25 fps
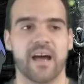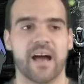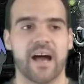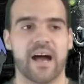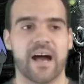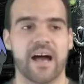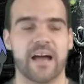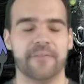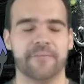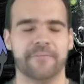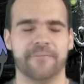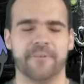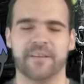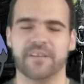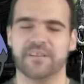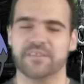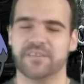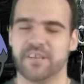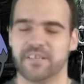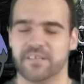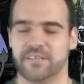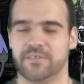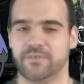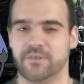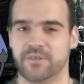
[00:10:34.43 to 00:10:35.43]
I think
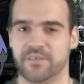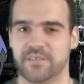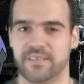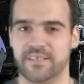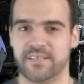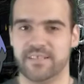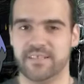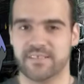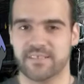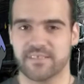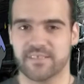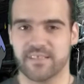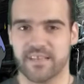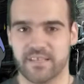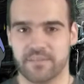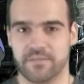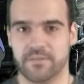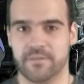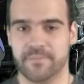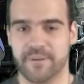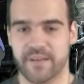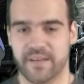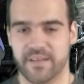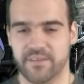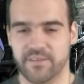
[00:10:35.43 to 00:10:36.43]
Chandelure is slightly
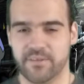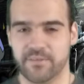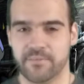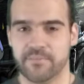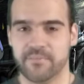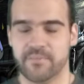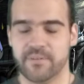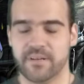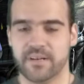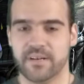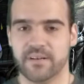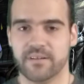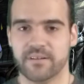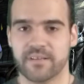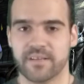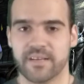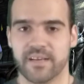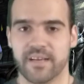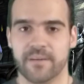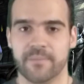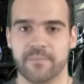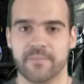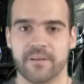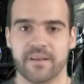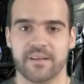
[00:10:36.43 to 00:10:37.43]
better.
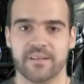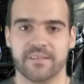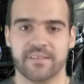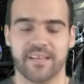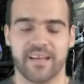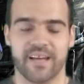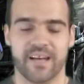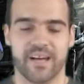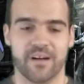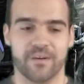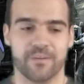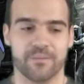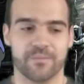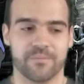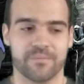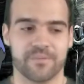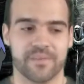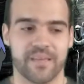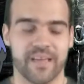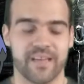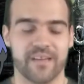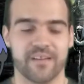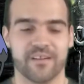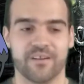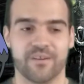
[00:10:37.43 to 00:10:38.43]
Okay, now
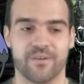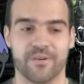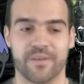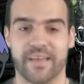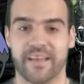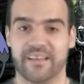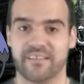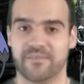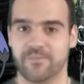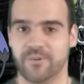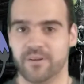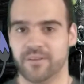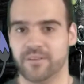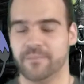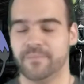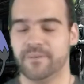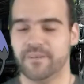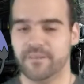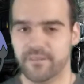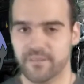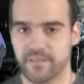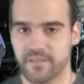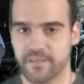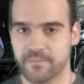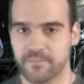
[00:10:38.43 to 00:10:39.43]
Ganga only has one
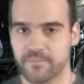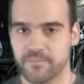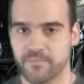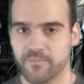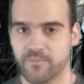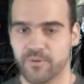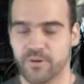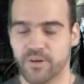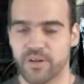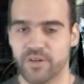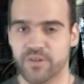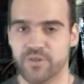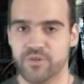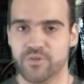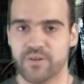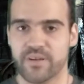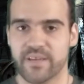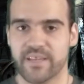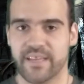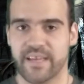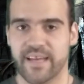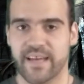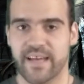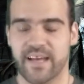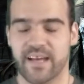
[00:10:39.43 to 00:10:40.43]
ability where you can
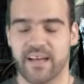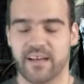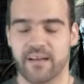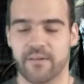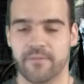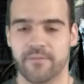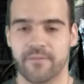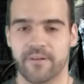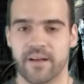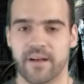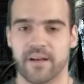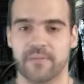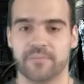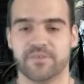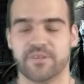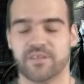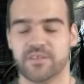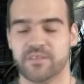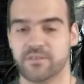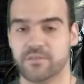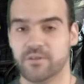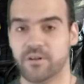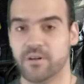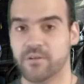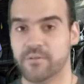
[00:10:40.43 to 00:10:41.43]
have
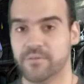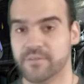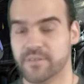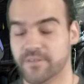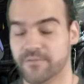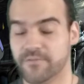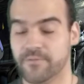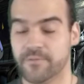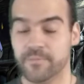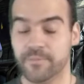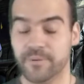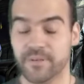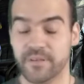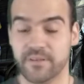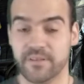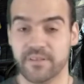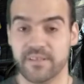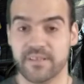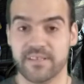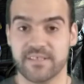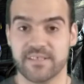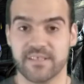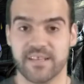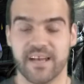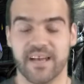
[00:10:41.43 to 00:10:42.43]
Chandelure with different
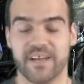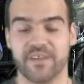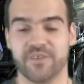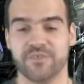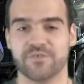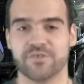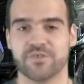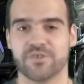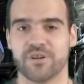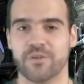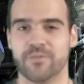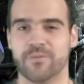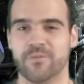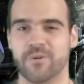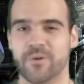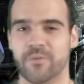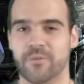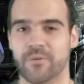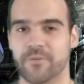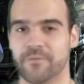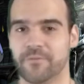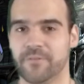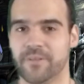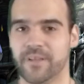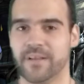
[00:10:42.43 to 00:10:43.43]
abilities, and I usually go one with
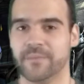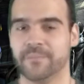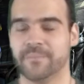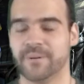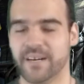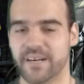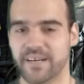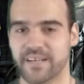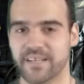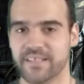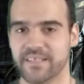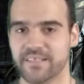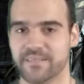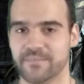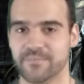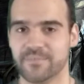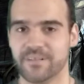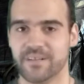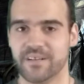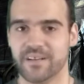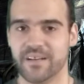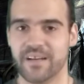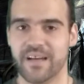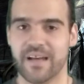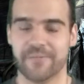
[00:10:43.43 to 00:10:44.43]
Flame Body.
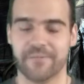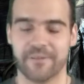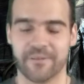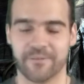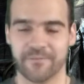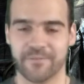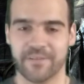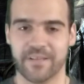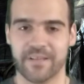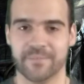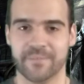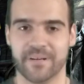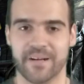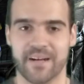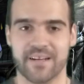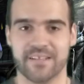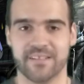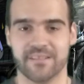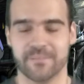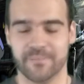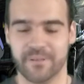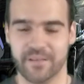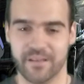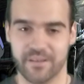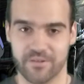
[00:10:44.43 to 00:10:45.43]
I think Flame Body is
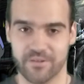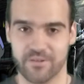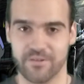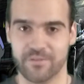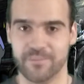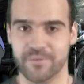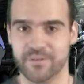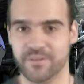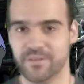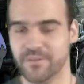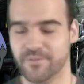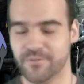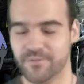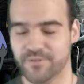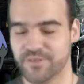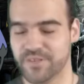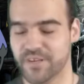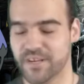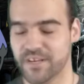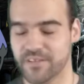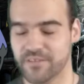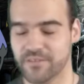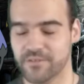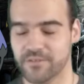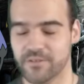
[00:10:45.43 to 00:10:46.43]
a good ability for
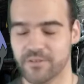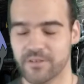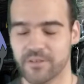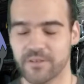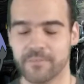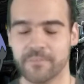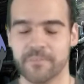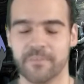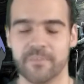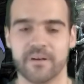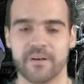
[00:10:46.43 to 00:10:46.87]
Chandelure.